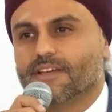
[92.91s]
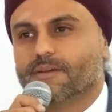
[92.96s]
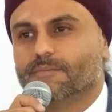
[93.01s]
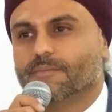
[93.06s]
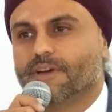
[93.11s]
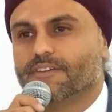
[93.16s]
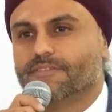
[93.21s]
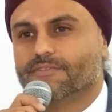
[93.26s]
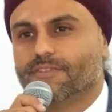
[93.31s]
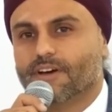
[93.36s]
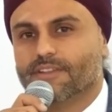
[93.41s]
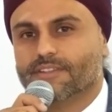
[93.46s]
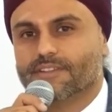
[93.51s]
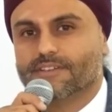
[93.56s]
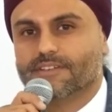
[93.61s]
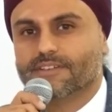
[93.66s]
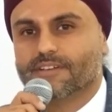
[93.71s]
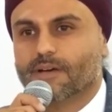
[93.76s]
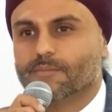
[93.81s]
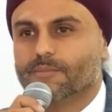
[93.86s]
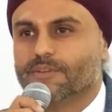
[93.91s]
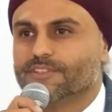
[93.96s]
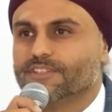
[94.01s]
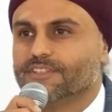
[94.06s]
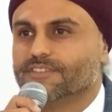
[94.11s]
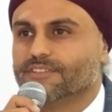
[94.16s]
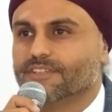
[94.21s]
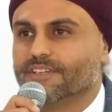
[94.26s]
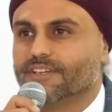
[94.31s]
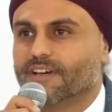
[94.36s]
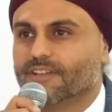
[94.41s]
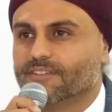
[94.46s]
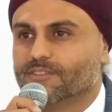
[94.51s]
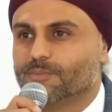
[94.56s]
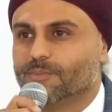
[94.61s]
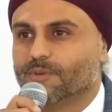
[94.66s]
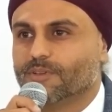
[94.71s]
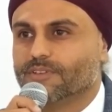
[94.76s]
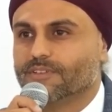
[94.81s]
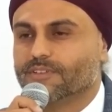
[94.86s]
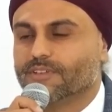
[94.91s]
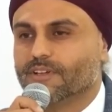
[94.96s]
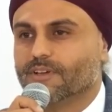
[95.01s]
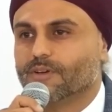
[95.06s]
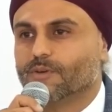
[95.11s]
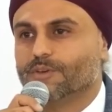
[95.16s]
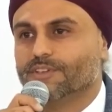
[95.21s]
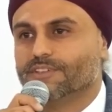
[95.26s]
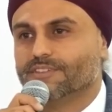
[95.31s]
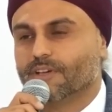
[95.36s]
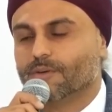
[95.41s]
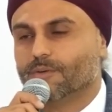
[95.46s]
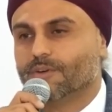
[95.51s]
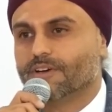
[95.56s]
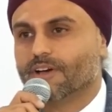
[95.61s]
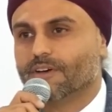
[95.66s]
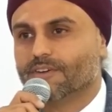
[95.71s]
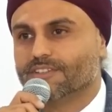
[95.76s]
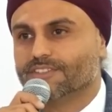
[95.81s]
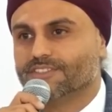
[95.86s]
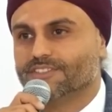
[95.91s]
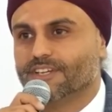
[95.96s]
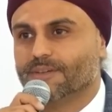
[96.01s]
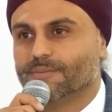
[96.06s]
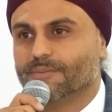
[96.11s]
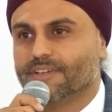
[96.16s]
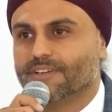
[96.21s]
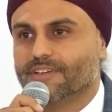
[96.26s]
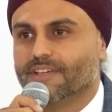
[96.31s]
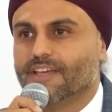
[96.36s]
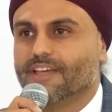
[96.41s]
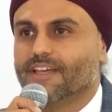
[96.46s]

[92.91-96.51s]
my father, Kamaljit Singh Hanspaul, who is our current chairman,